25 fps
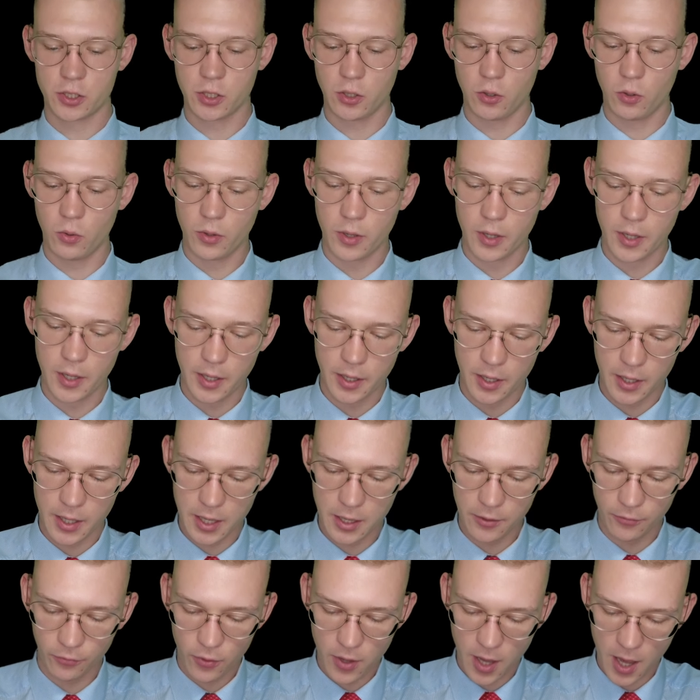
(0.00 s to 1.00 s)
So
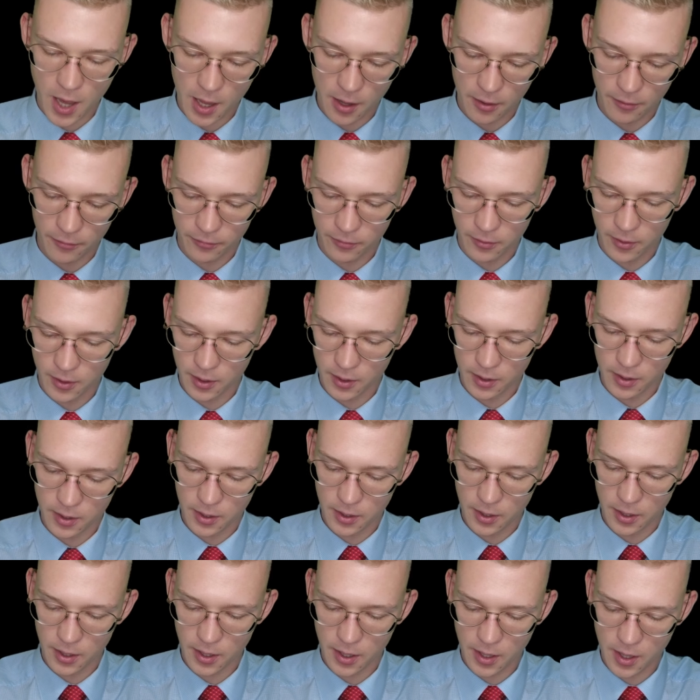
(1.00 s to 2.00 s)
if we have
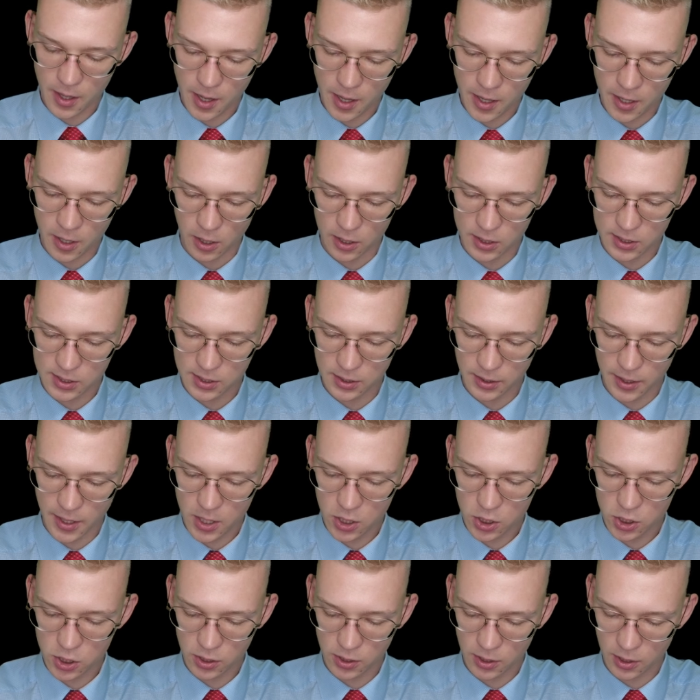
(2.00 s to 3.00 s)
a
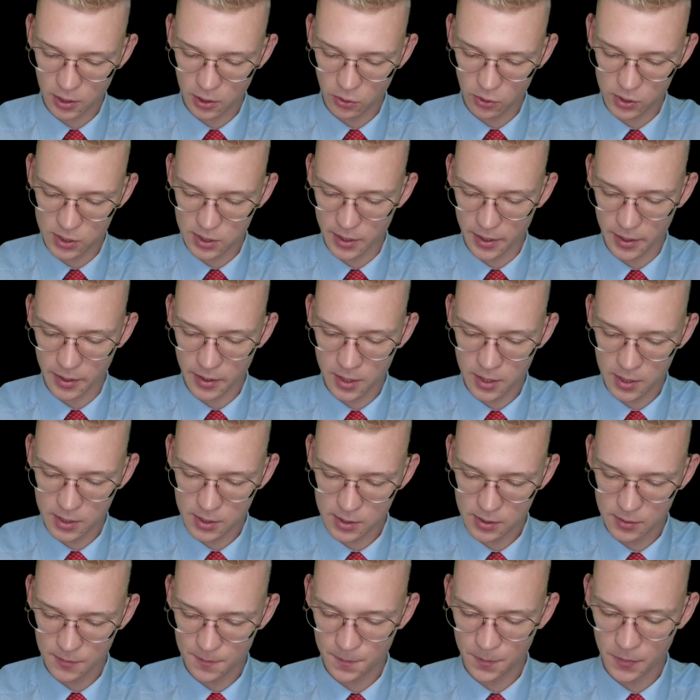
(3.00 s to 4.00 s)
oscillation that looks like
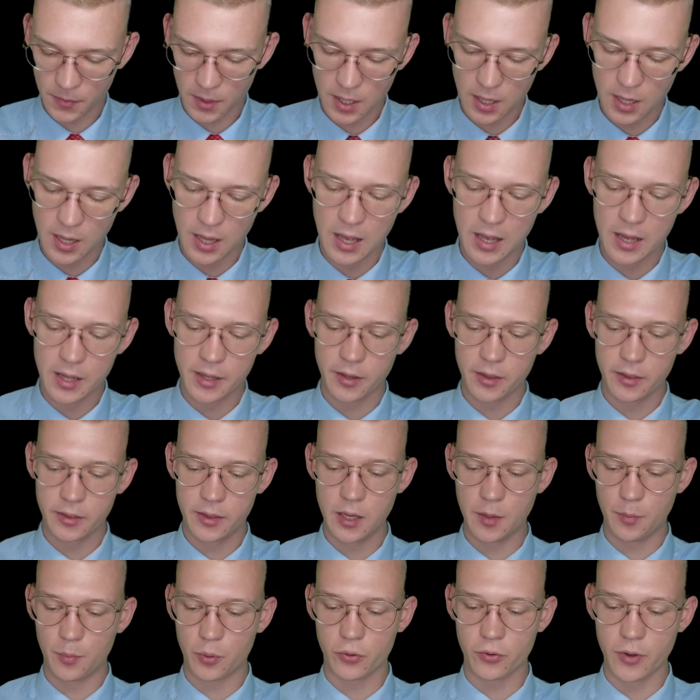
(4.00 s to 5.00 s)
this,
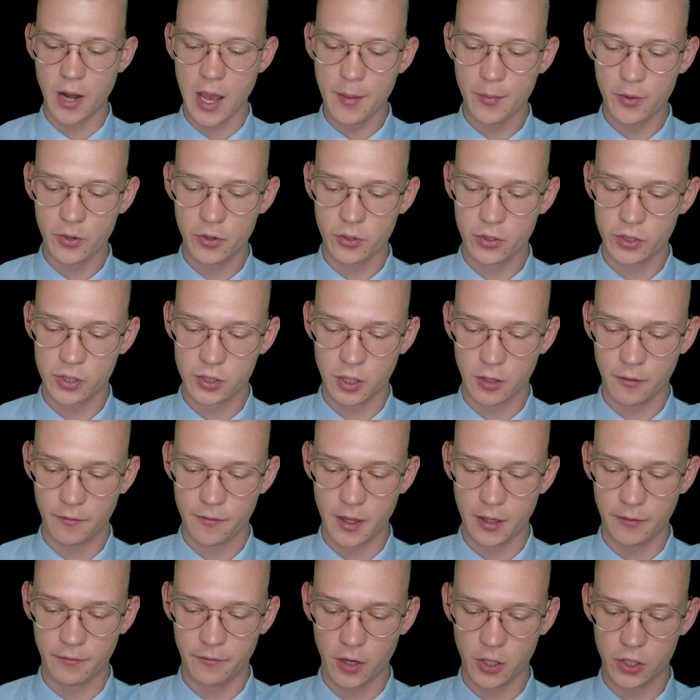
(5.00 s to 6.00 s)
the parameters
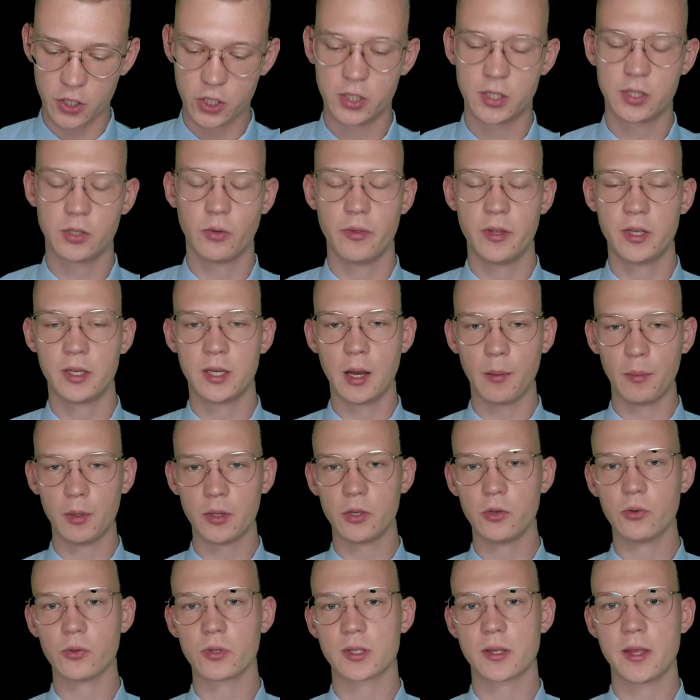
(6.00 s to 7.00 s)
of that function, so the
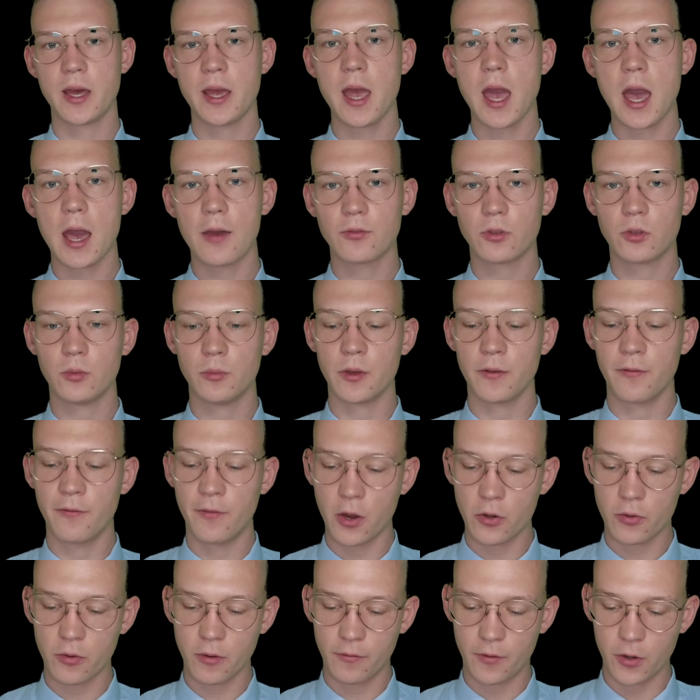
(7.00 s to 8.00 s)
w's, they have to be
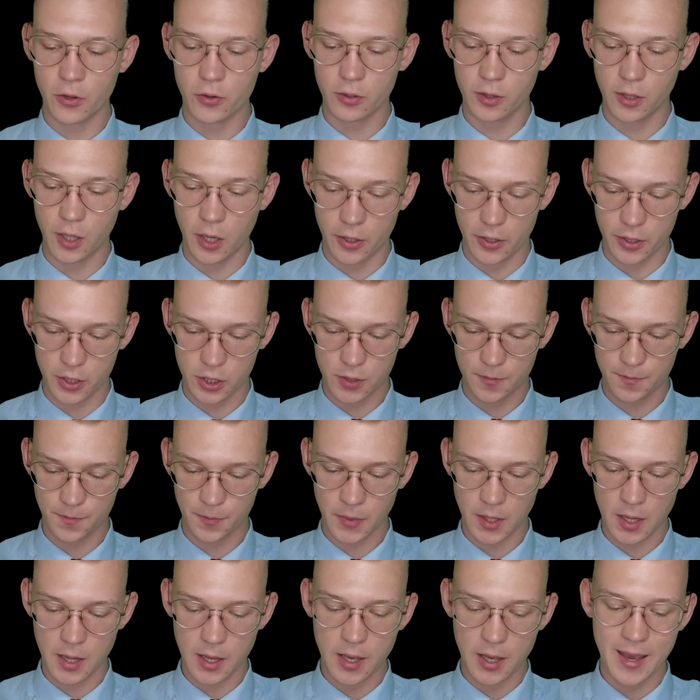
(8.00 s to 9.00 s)
very, very large.
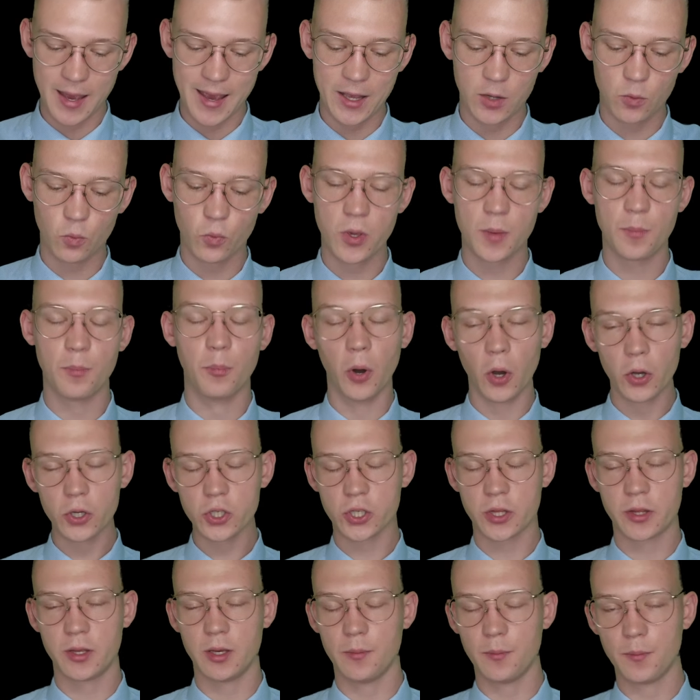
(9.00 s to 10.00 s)
And we
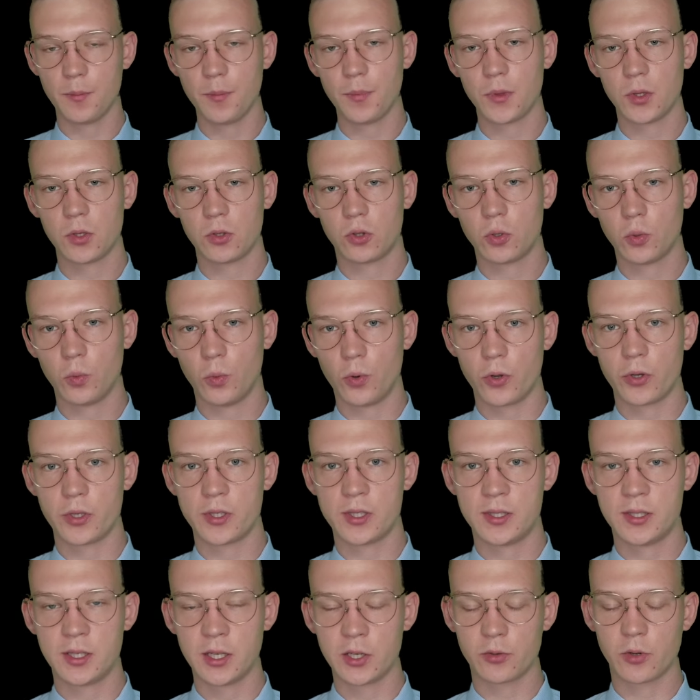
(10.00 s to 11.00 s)
push them
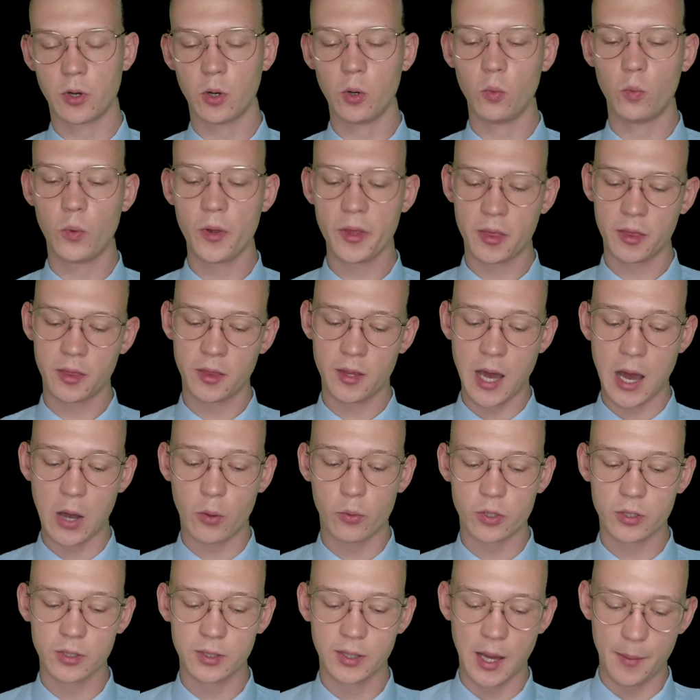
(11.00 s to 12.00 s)
towards zero with
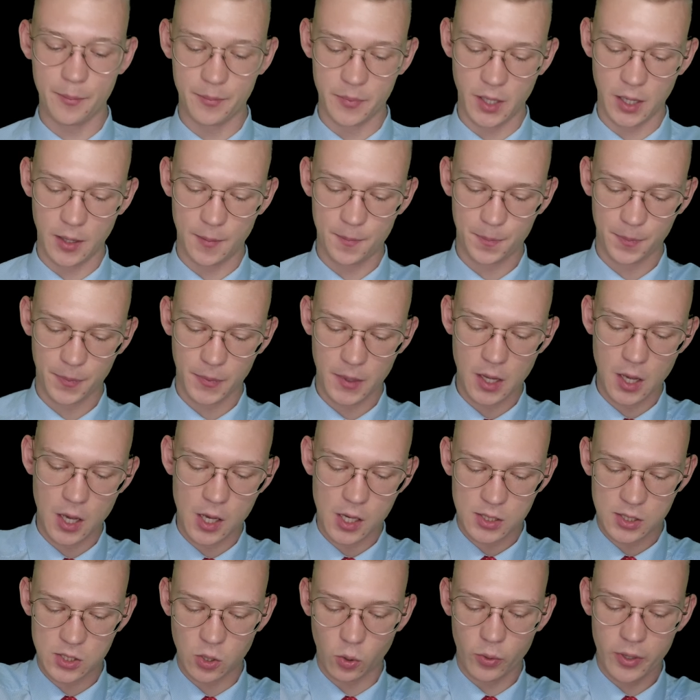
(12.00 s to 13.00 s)
our lambda.
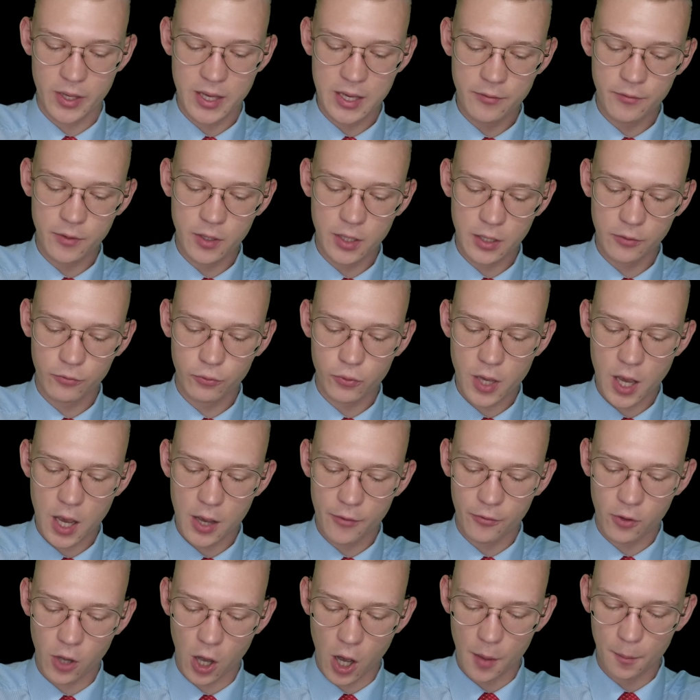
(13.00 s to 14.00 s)
So even if we
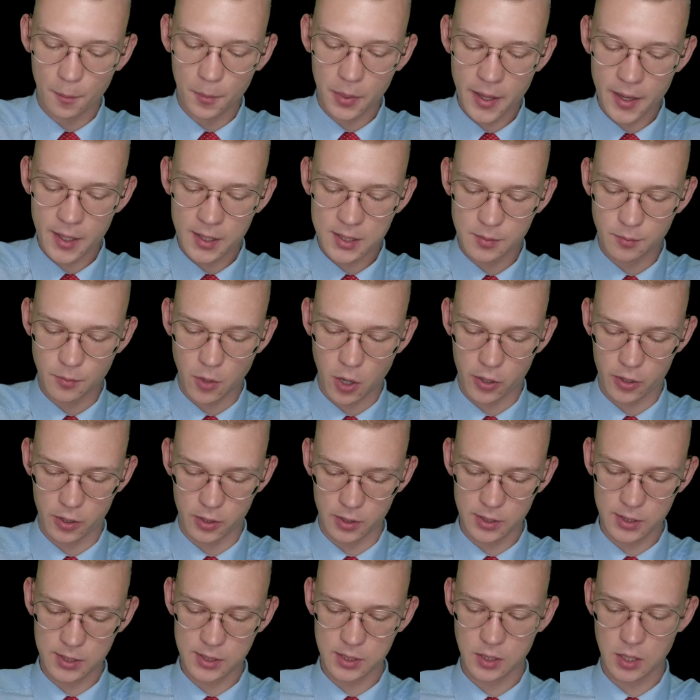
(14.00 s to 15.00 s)
have complex
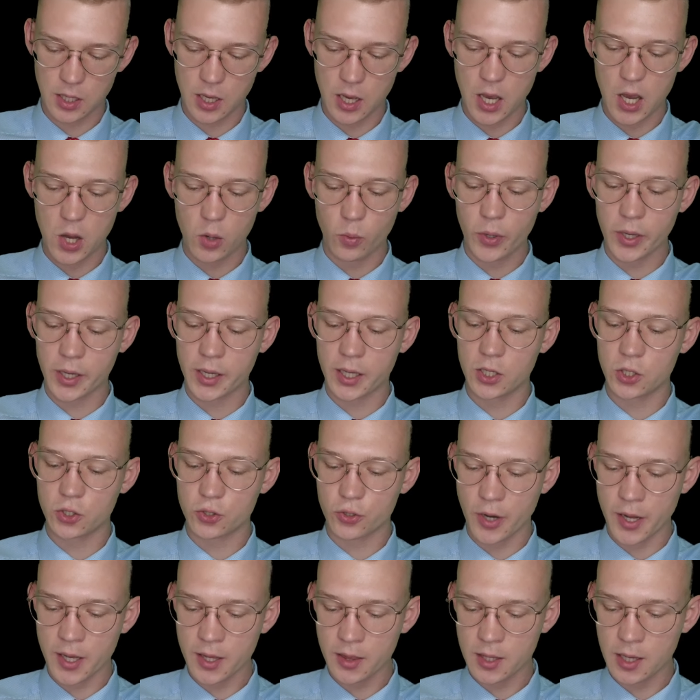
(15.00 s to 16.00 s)
models, we can
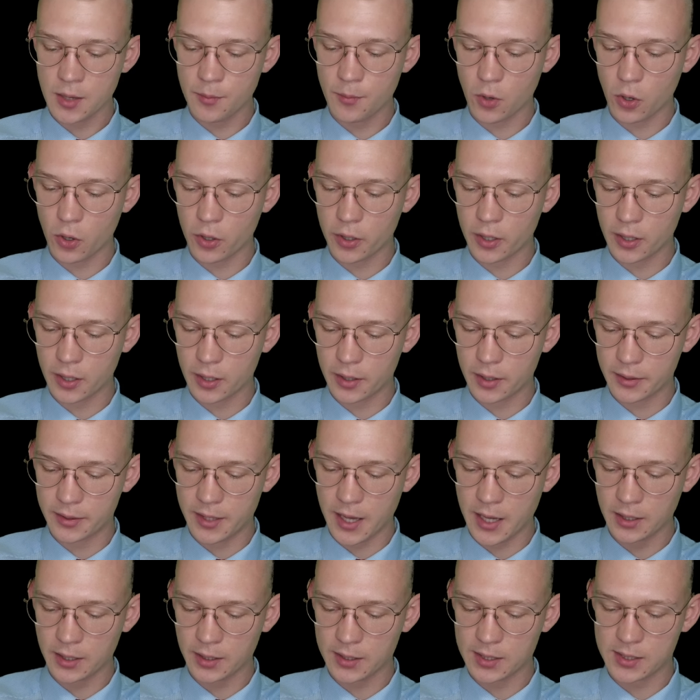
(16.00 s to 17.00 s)
train them on
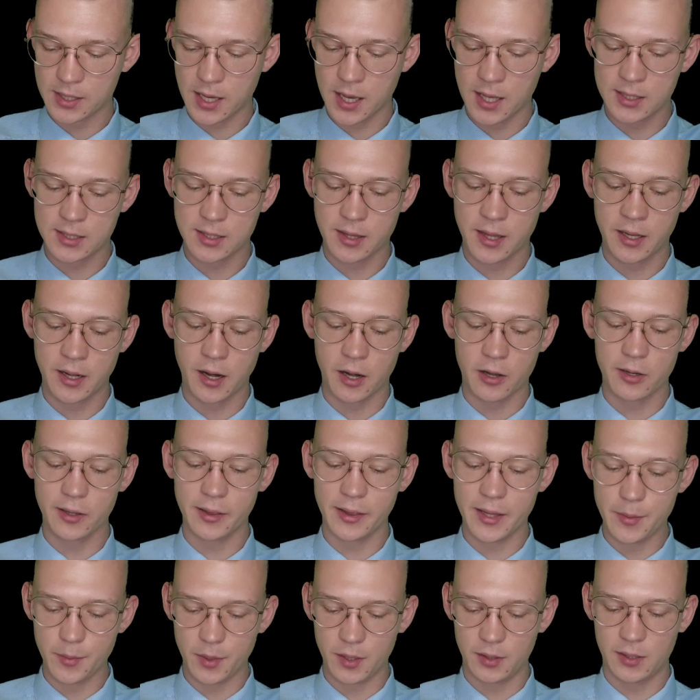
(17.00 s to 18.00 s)
data sets that are
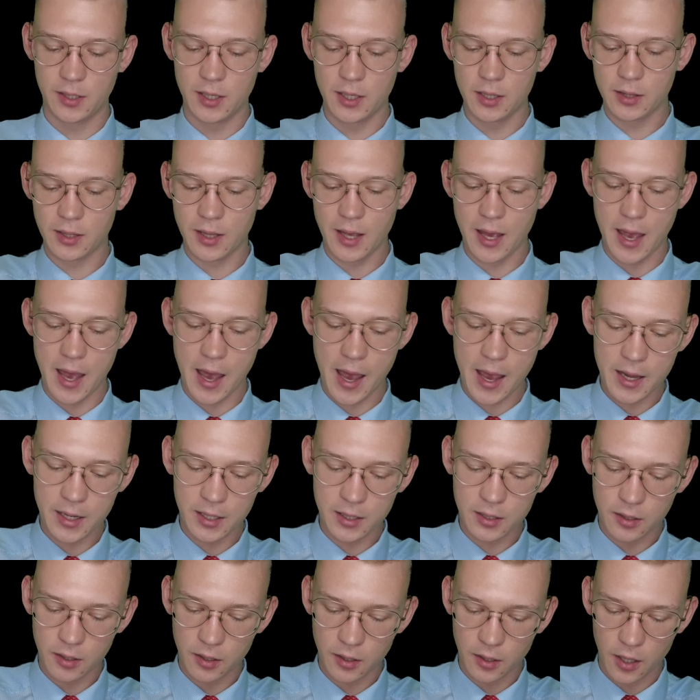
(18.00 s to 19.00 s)
limited
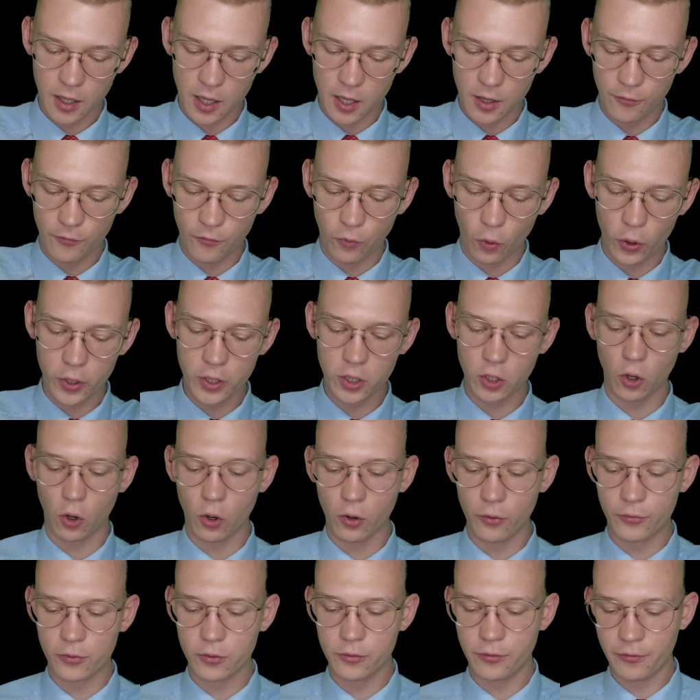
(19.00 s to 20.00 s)
and avoid
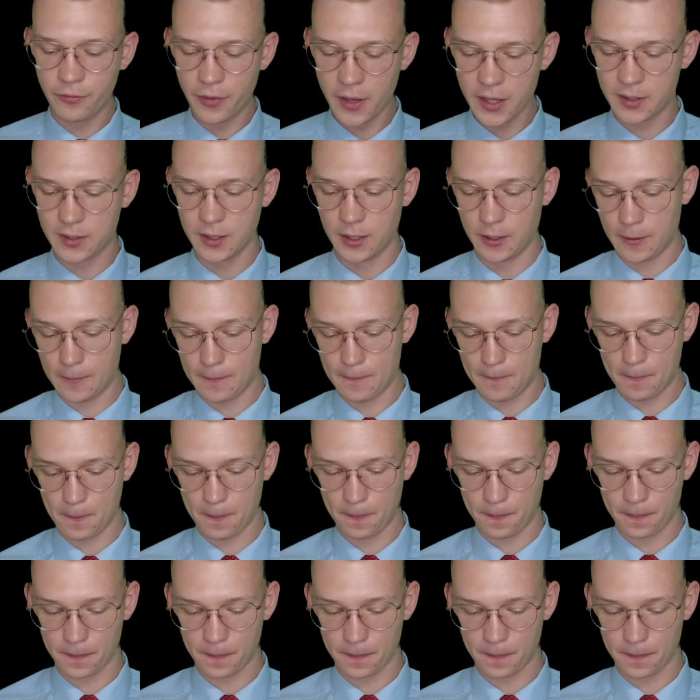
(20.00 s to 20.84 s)
overfitting.